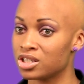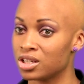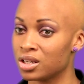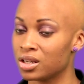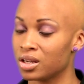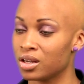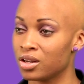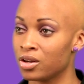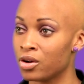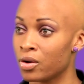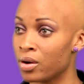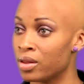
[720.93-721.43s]

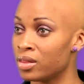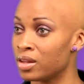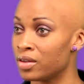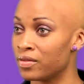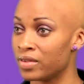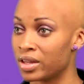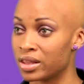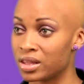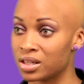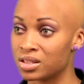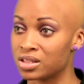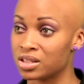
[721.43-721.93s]
she, you know, in the
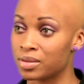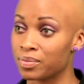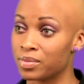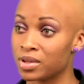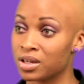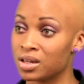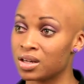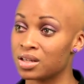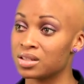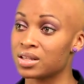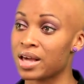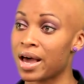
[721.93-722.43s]
event that
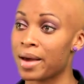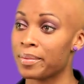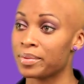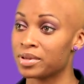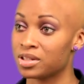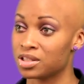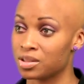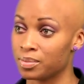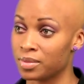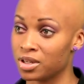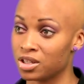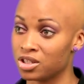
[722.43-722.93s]
something does
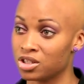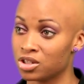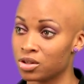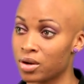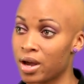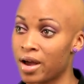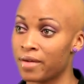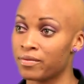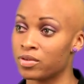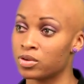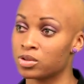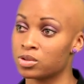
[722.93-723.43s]
happen to me, she'll
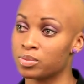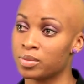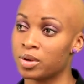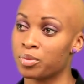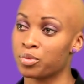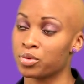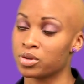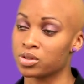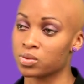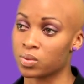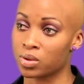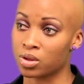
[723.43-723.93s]
have those
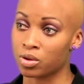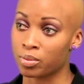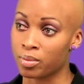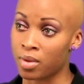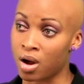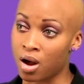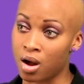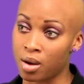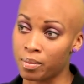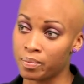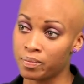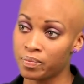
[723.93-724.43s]
memories with her
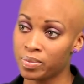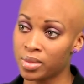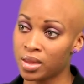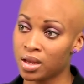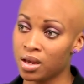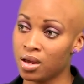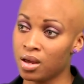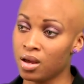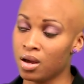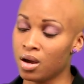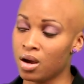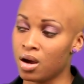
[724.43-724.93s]
mom.
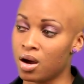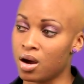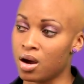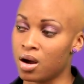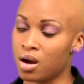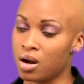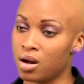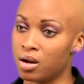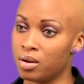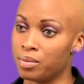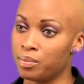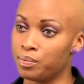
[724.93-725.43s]

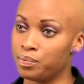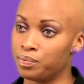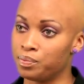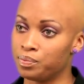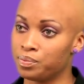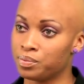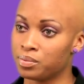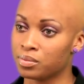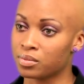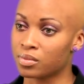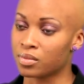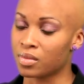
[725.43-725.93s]
Um,
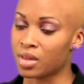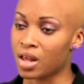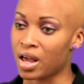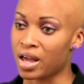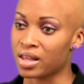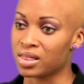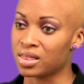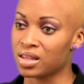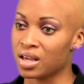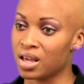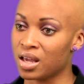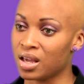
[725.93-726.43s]

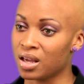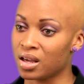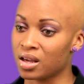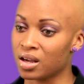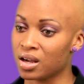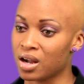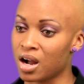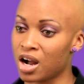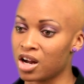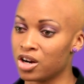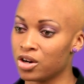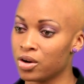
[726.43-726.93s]
I think,
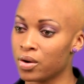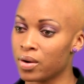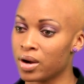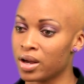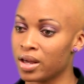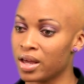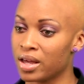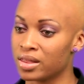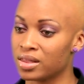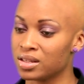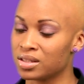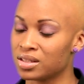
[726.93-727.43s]
I don't know,
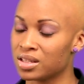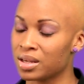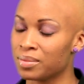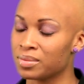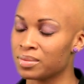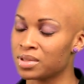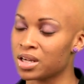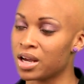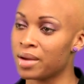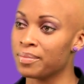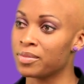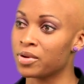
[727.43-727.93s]
I, at the same
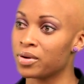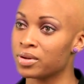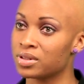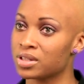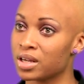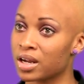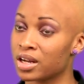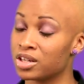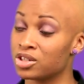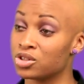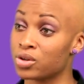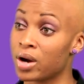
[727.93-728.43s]
time though, it's
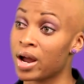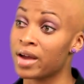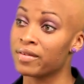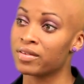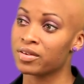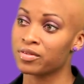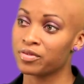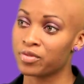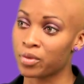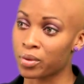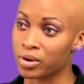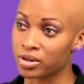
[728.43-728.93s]
like a
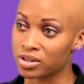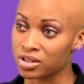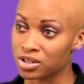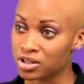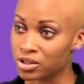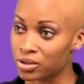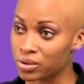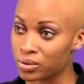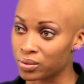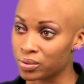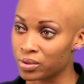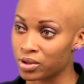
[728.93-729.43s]
driving force
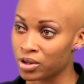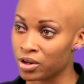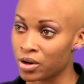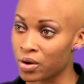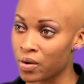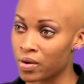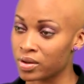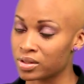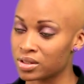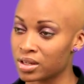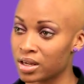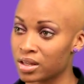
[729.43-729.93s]
too. You know,
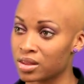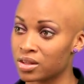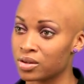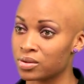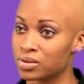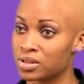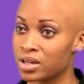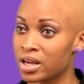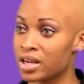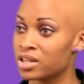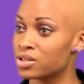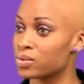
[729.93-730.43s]
it's like those
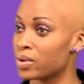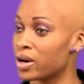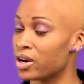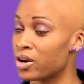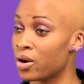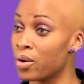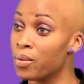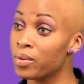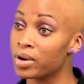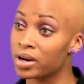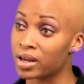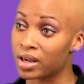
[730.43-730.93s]
days where I
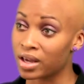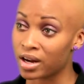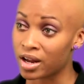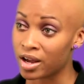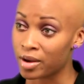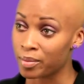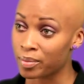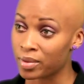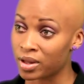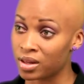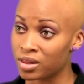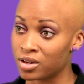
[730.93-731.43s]
don't want to get
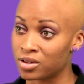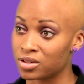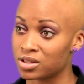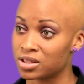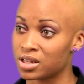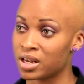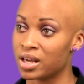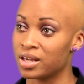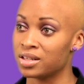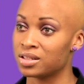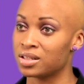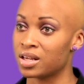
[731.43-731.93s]
up, and there's
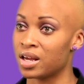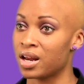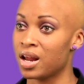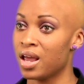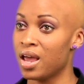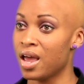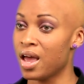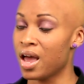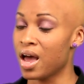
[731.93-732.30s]
days that